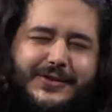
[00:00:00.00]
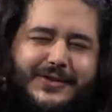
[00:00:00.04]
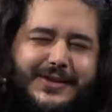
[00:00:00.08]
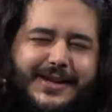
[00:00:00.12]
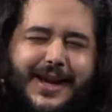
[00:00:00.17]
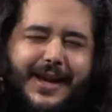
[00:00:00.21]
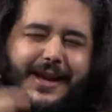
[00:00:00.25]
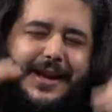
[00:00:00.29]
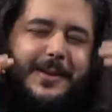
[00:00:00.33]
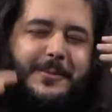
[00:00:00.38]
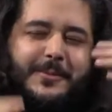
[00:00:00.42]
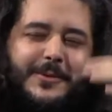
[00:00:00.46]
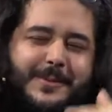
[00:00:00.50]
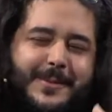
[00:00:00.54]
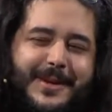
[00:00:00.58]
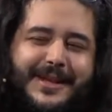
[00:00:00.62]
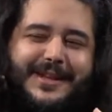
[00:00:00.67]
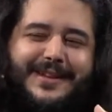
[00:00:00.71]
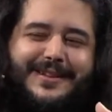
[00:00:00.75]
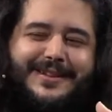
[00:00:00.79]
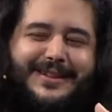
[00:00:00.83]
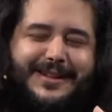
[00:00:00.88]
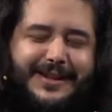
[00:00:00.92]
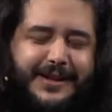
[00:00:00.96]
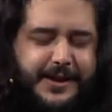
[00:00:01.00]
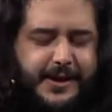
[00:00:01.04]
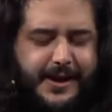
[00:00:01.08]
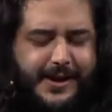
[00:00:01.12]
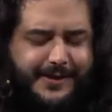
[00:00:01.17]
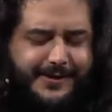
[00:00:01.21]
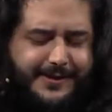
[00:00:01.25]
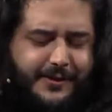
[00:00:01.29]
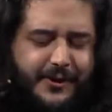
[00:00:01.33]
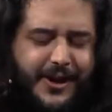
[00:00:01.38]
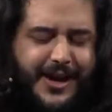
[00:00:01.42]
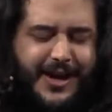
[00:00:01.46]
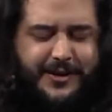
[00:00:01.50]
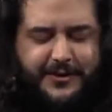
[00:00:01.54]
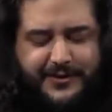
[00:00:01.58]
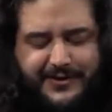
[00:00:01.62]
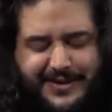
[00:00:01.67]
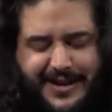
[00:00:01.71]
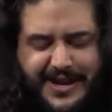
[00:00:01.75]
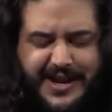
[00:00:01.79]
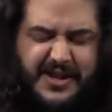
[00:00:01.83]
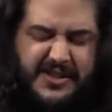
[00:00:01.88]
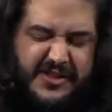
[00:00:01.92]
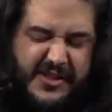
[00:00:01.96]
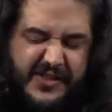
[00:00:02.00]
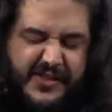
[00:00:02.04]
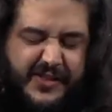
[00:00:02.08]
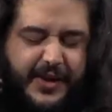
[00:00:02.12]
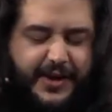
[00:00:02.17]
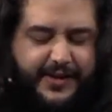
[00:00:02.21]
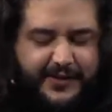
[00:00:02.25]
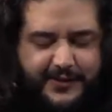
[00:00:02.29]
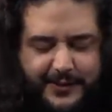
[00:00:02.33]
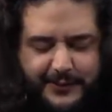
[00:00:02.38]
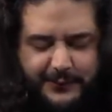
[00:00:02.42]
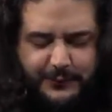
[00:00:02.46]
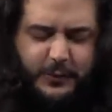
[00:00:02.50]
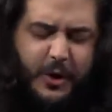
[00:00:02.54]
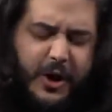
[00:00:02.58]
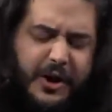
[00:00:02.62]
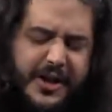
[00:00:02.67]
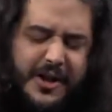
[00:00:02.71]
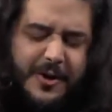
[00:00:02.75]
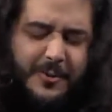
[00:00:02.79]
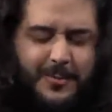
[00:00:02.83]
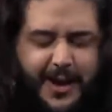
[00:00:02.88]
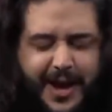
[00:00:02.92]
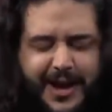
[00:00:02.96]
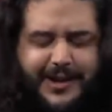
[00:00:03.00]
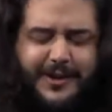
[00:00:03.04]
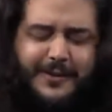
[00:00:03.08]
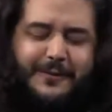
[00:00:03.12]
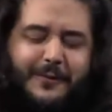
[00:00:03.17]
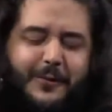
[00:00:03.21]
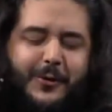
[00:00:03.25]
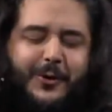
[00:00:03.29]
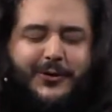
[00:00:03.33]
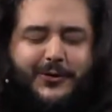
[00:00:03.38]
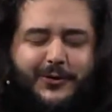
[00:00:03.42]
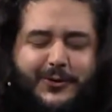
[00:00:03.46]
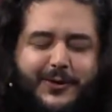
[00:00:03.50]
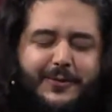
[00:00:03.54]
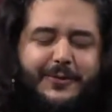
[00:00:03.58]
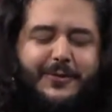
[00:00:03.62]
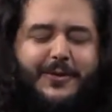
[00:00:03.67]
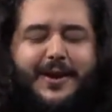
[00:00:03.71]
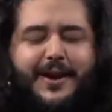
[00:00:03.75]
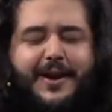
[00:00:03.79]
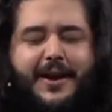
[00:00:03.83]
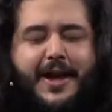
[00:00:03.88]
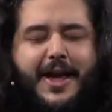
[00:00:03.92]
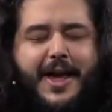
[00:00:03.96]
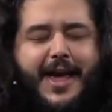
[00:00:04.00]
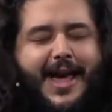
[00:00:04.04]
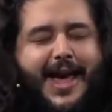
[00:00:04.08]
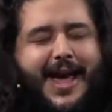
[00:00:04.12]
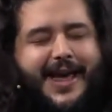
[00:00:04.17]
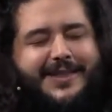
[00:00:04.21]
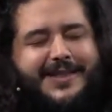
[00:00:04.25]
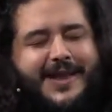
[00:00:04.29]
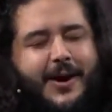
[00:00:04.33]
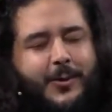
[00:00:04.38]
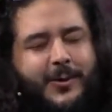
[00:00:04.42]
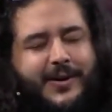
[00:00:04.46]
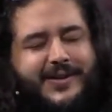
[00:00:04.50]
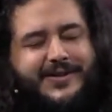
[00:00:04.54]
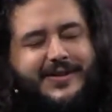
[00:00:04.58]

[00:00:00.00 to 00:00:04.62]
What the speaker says: with boats with two players was fun, then we gotta really think that this will be